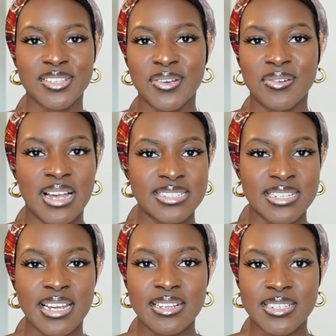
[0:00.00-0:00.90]
So as
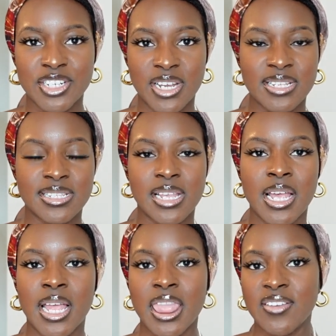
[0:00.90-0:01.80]
the title suggests,
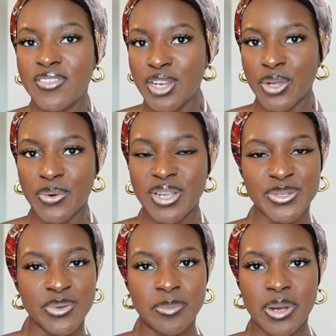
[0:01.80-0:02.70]
the video
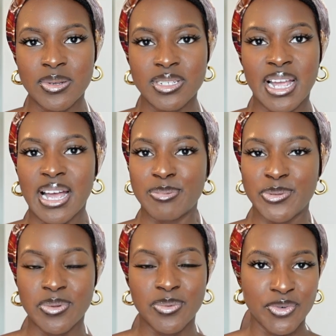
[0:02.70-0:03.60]
is all about
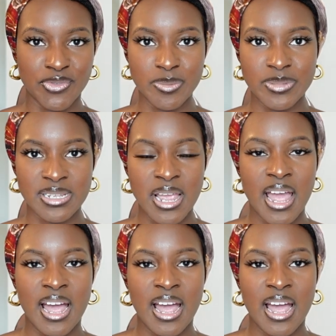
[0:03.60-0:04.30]
capsule wardrobes.